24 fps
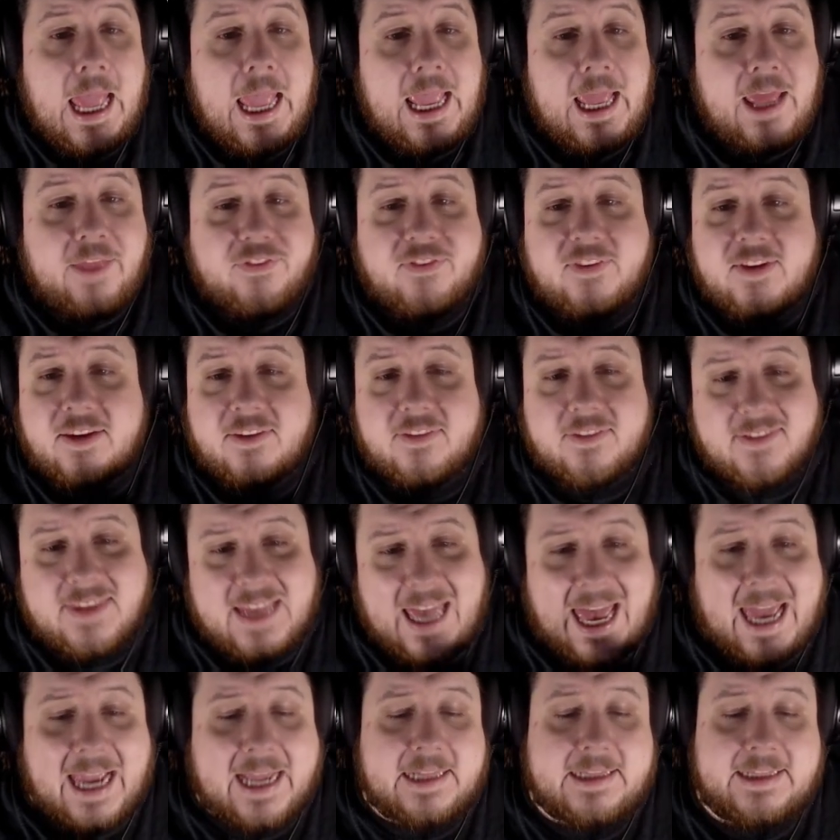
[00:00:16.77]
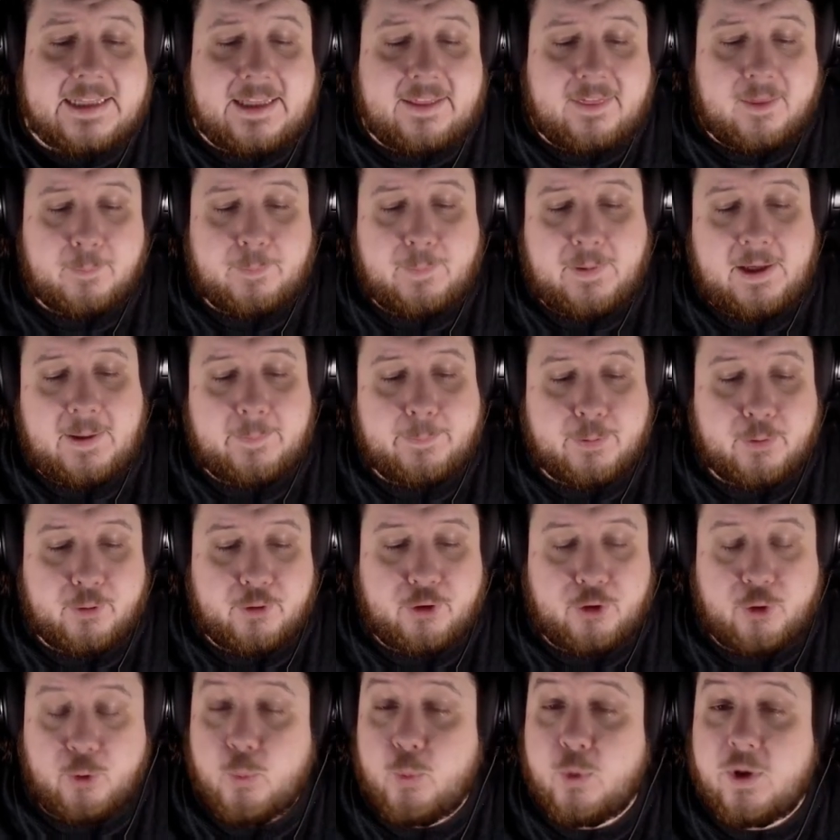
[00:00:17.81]
It's exactly the people
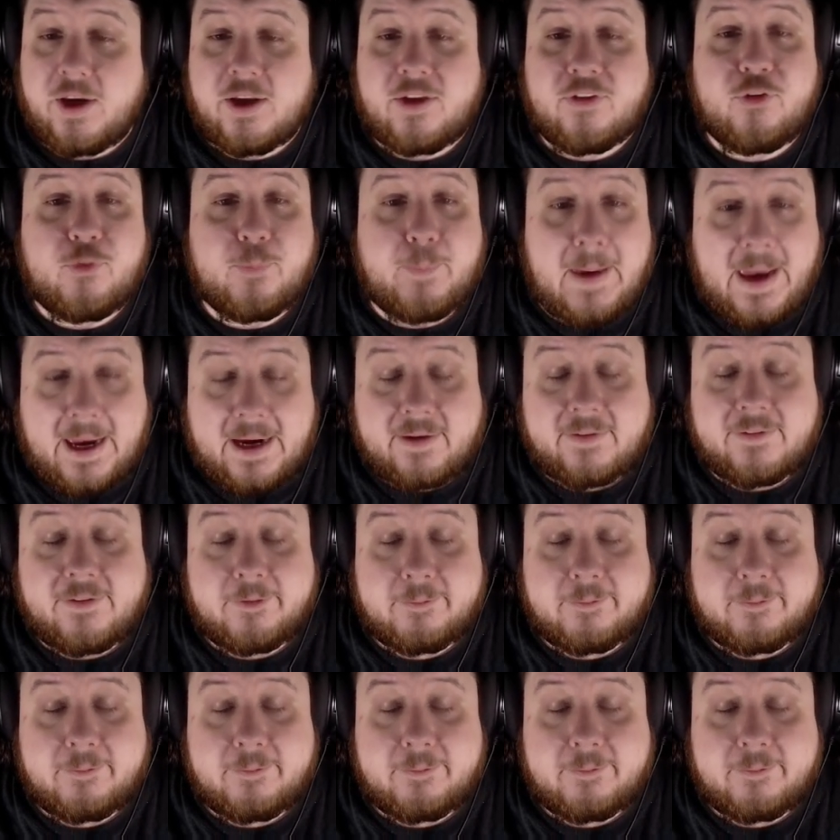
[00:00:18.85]
you would expect.